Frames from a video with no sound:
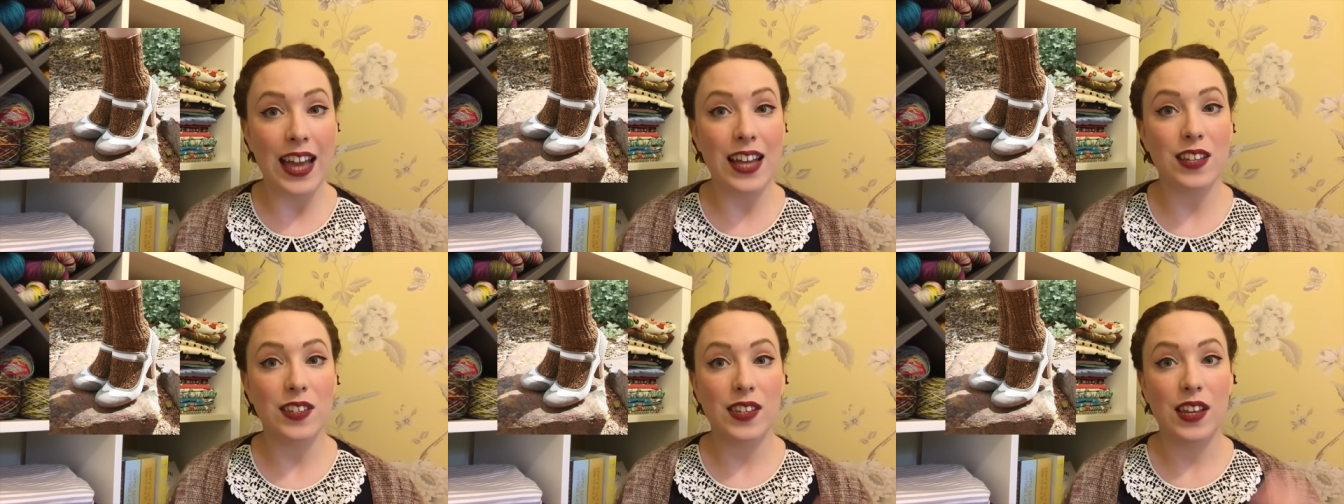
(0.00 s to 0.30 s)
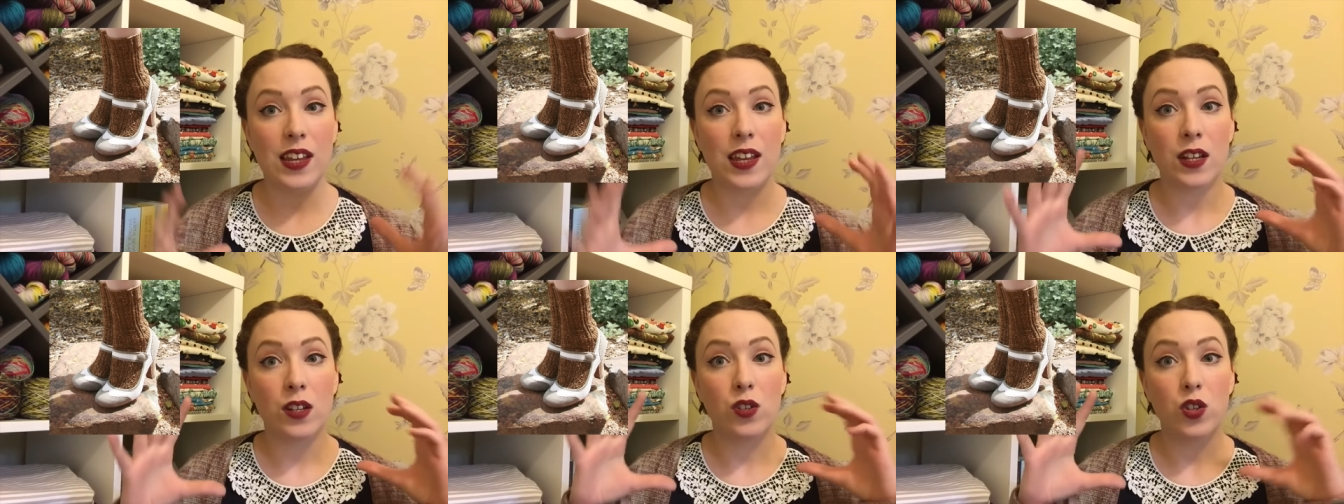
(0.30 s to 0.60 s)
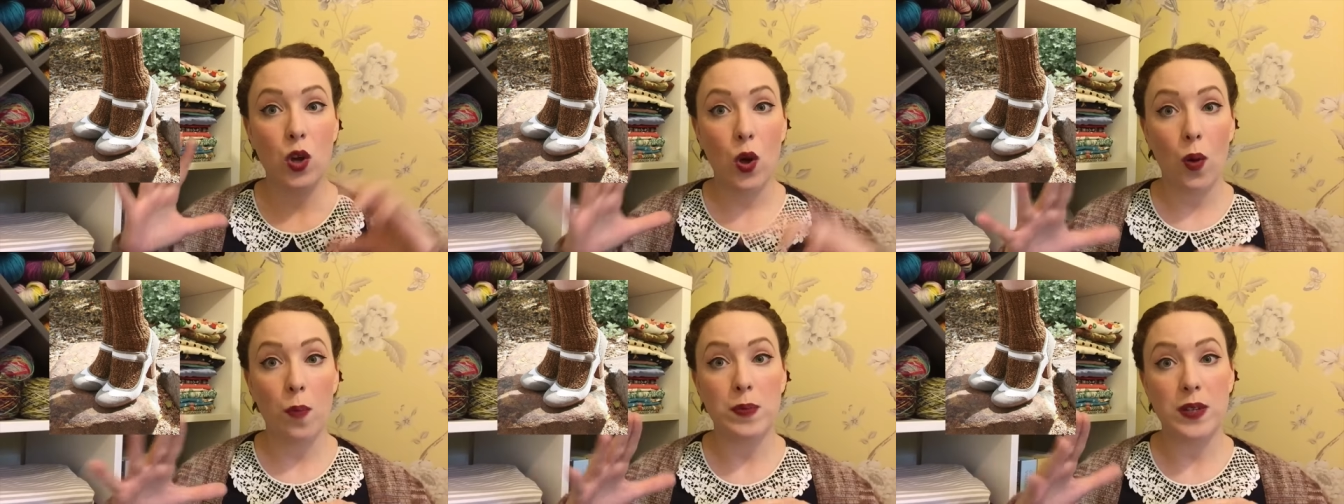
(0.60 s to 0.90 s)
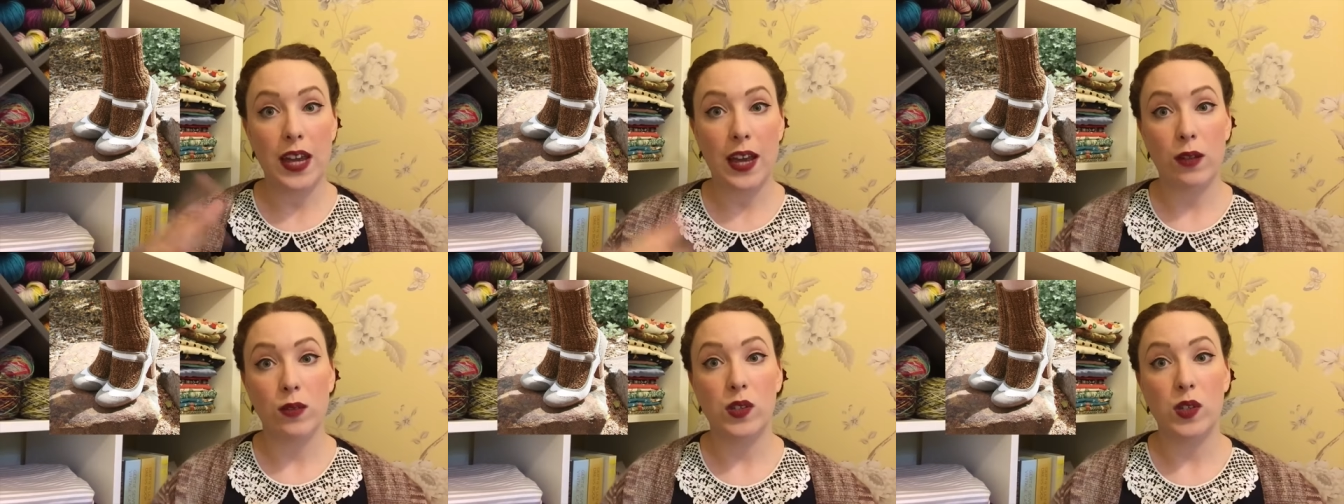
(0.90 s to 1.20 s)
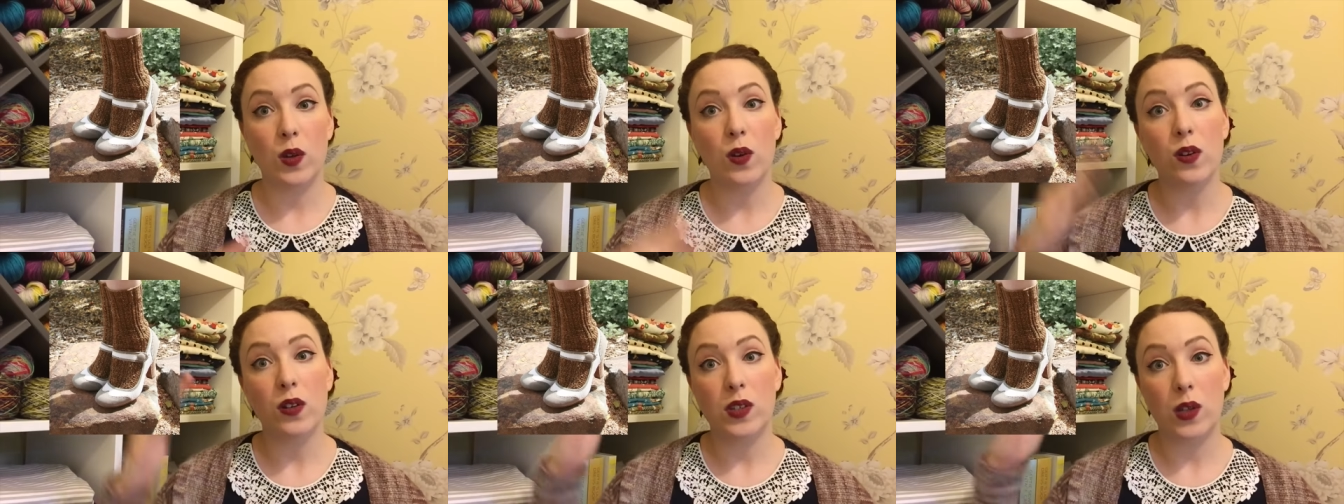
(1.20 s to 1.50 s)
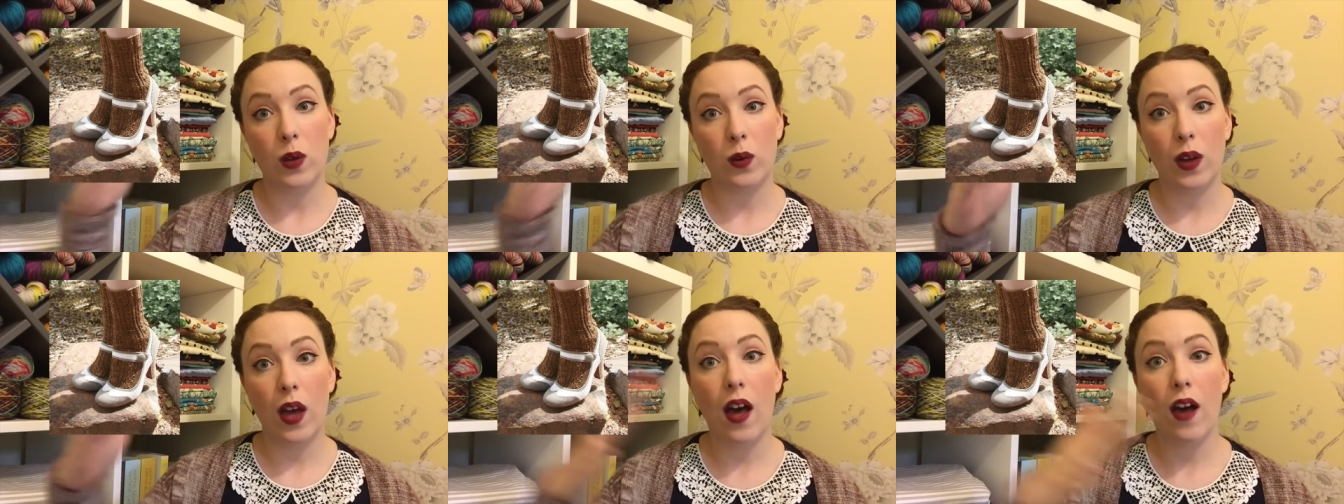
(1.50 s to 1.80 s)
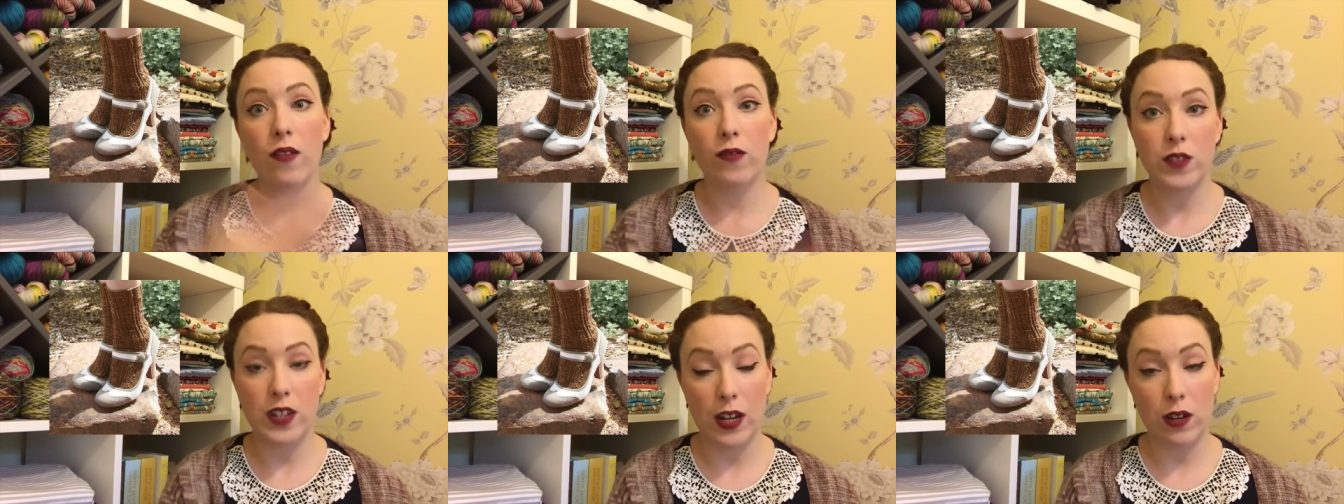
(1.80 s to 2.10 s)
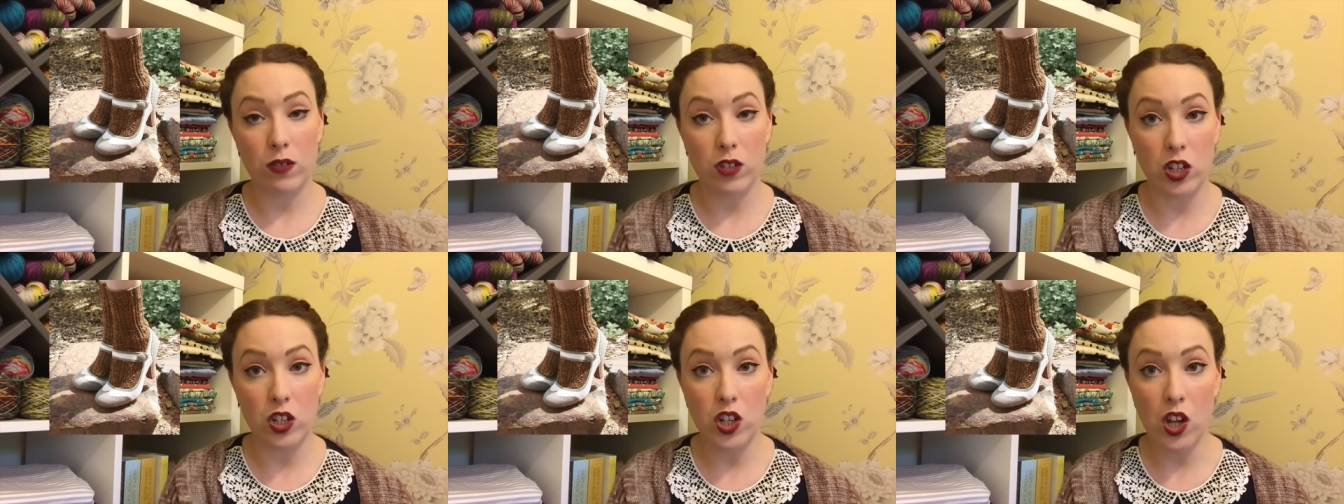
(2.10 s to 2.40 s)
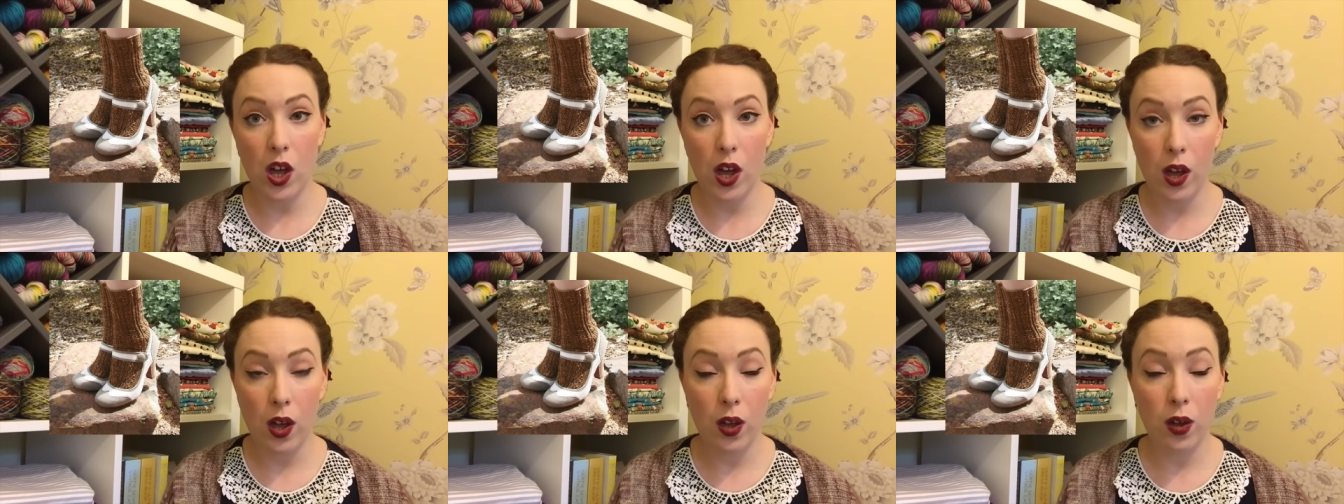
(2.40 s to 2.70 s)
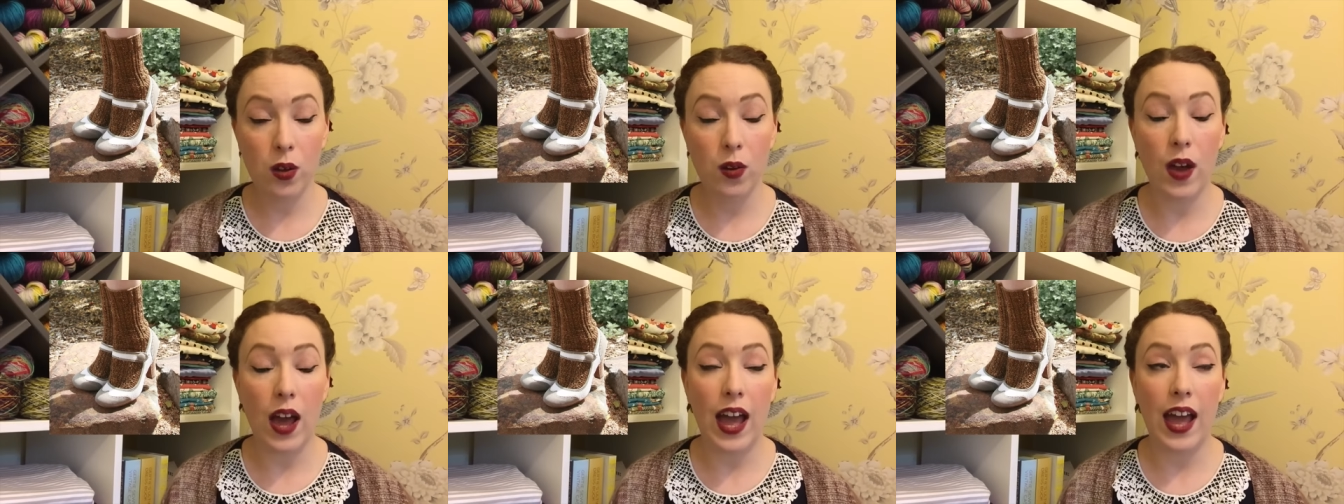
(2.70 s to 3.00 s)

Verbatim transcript: It's a top down sock, so cuff down to toe.